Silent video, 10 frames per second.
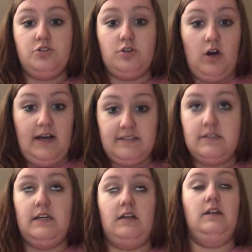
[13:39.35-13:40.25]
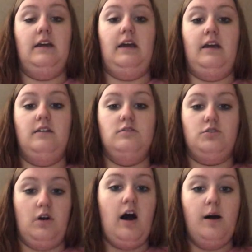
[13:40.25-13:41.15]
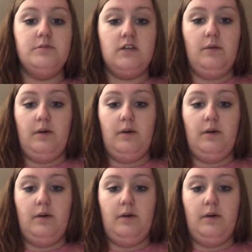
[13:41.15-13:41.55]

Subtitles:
drastically drops